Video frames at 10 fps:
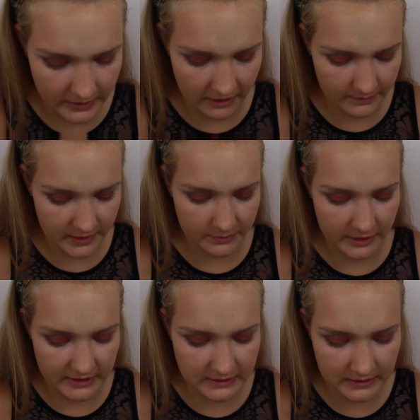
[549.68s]
now I'm gonna
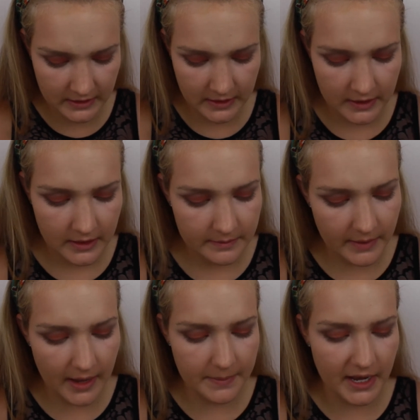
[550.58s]
press
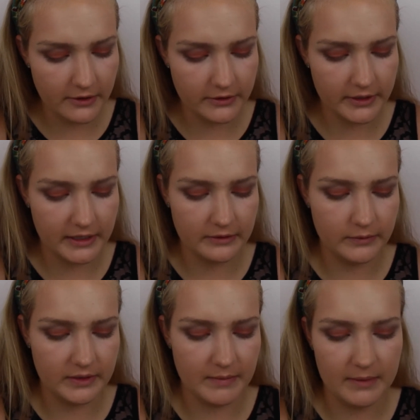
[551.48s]
my powder in
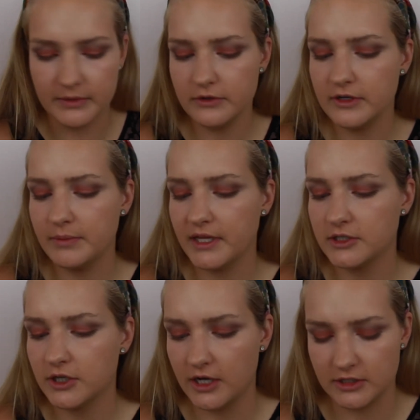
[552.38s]
with my beauty
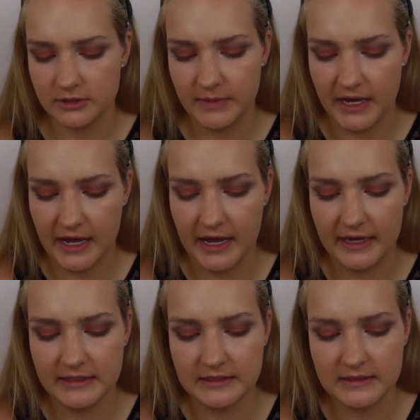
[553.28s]
blender under my
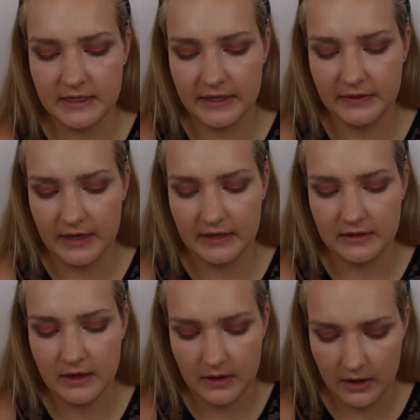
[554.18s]
eyes, and
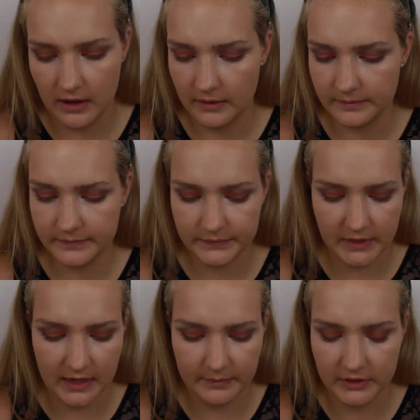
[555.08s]
then
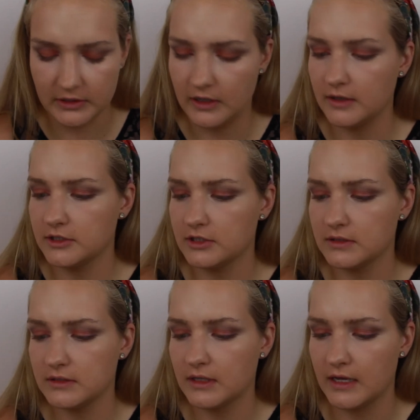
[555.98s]
I'm gonna
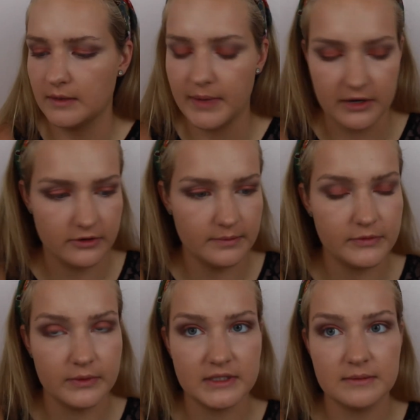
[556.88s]
just kind of powder up
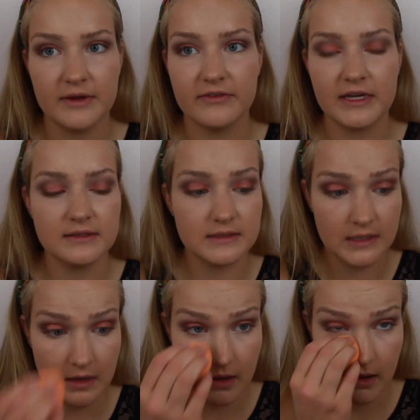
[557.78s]
the rest of my face.
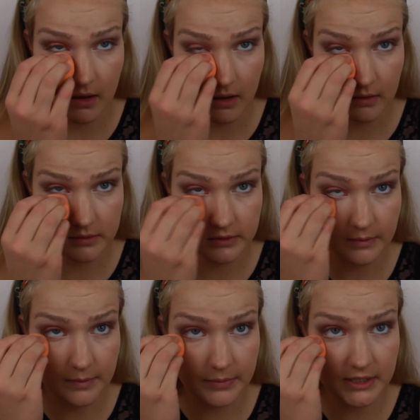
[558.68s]
So I'm
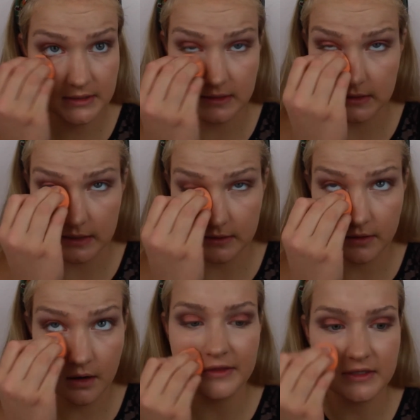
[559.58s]
gonna press this
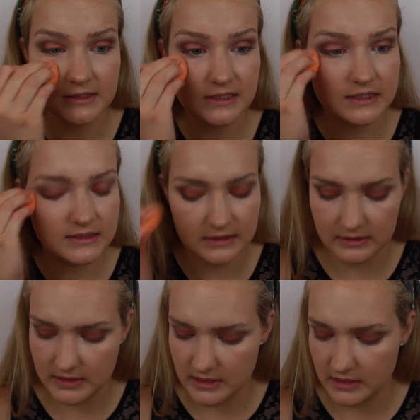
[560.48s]
under, and this is
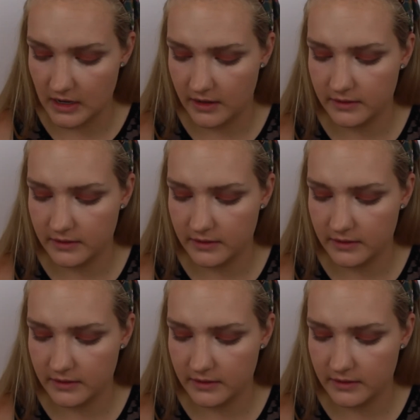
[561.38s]
the